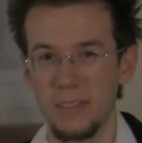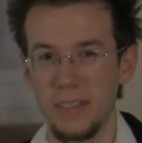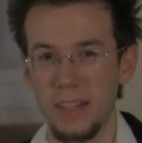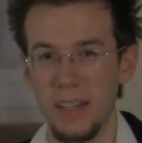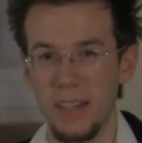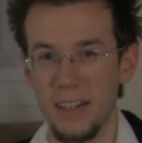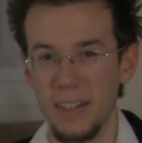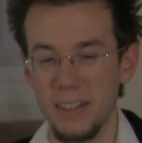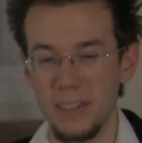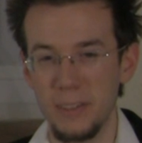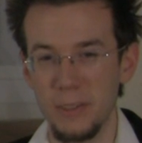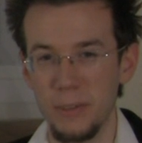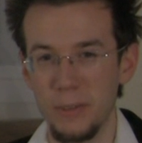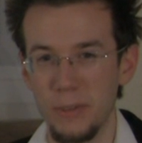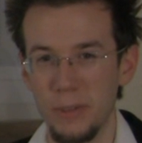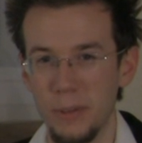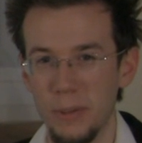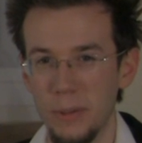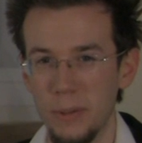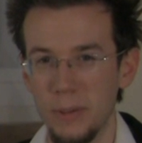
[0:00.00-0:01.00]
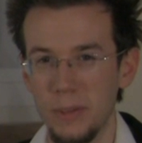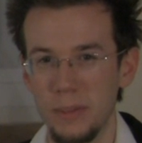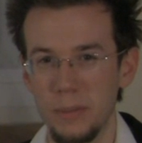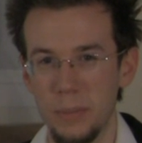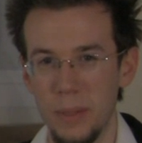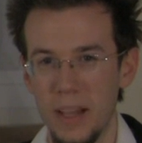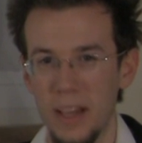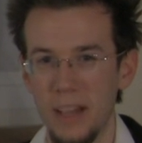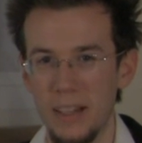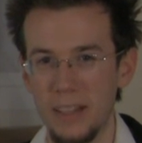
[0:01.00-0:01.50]
Okay? Don't
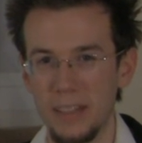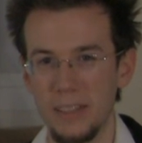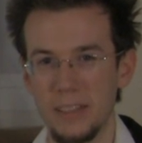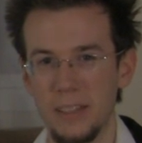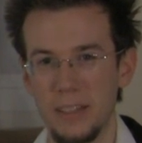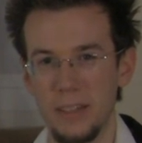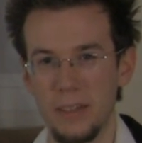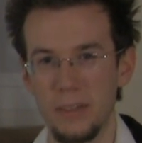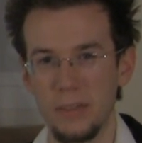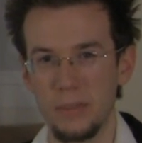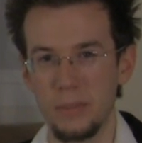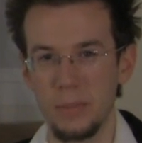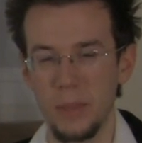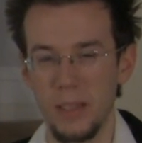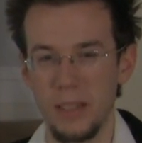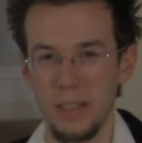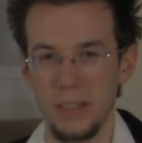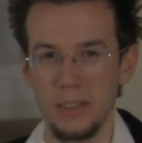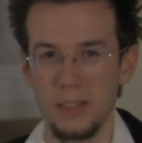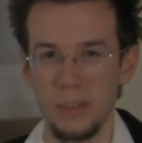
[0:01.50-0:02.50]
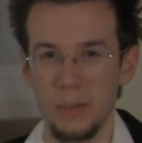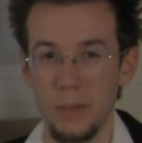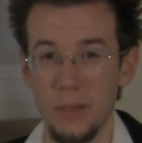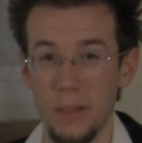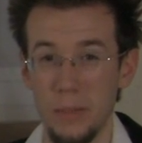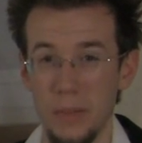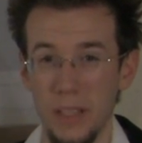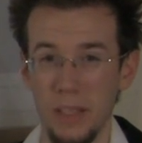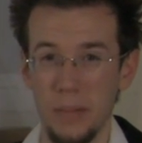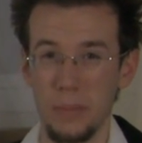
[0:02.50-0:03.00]
hold back stuff because you
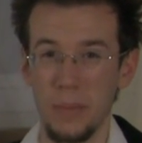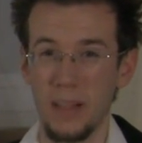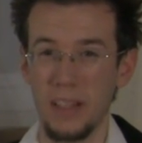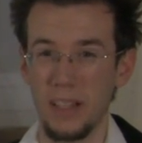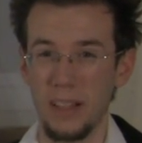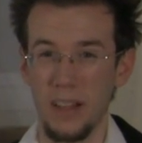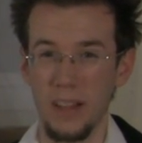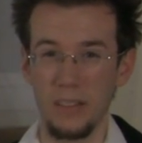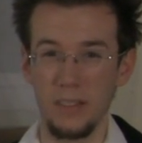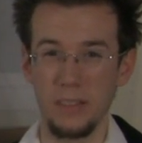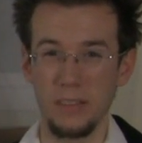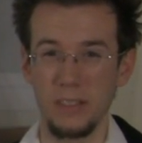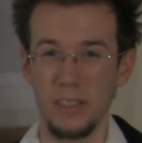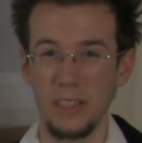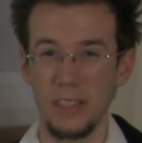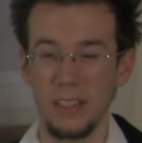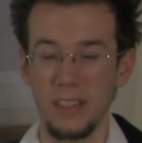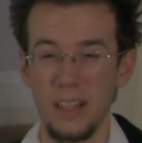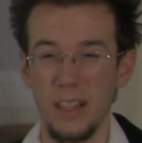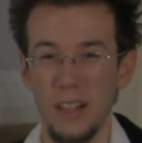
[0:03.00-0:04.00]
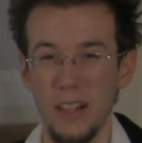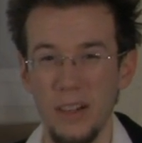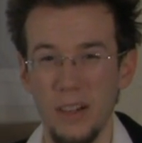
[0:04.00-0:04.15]
want to make money off of it,